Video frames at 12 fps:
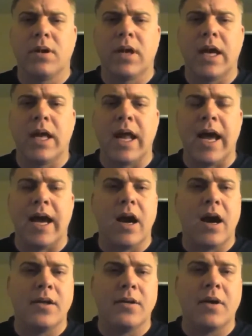And I
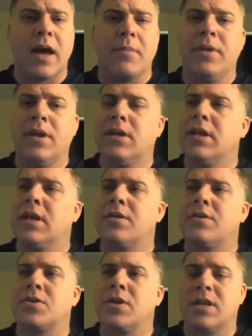immediately
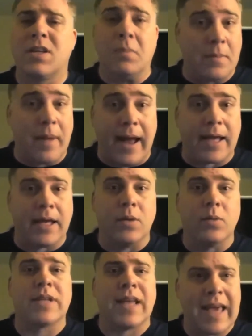understood it to be mine.
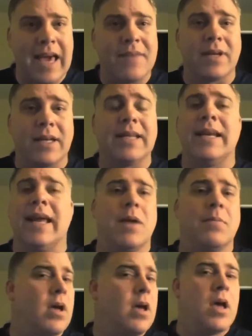It was a heavenly
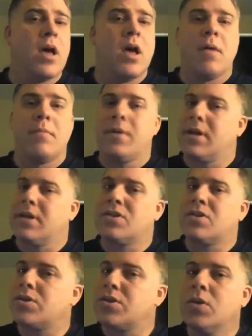name. But as
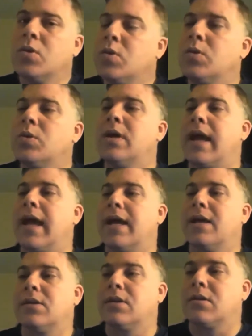soon
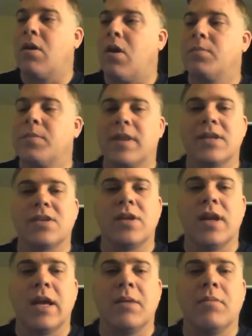as it called me this
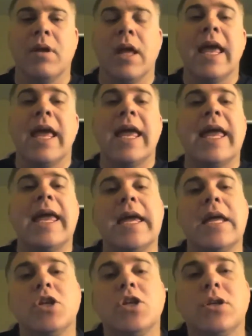name,
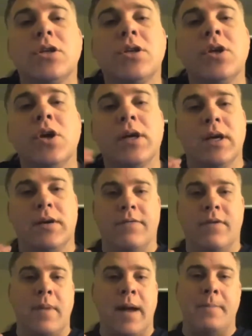it took it
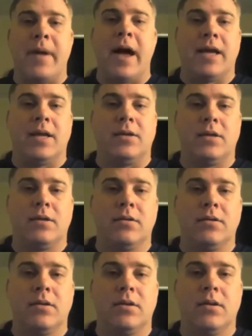from my mind.
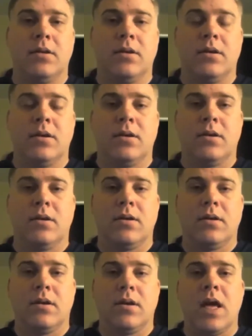
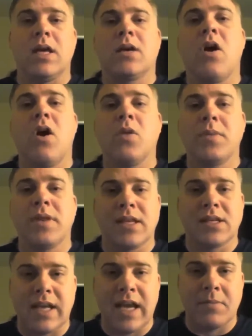It called me
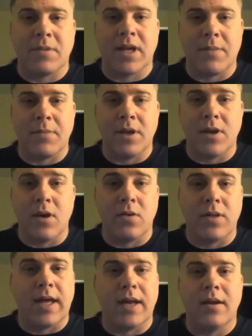this name to let me know
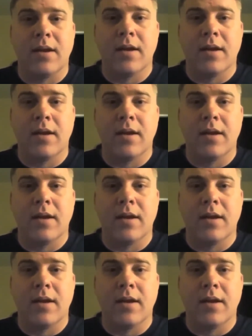that,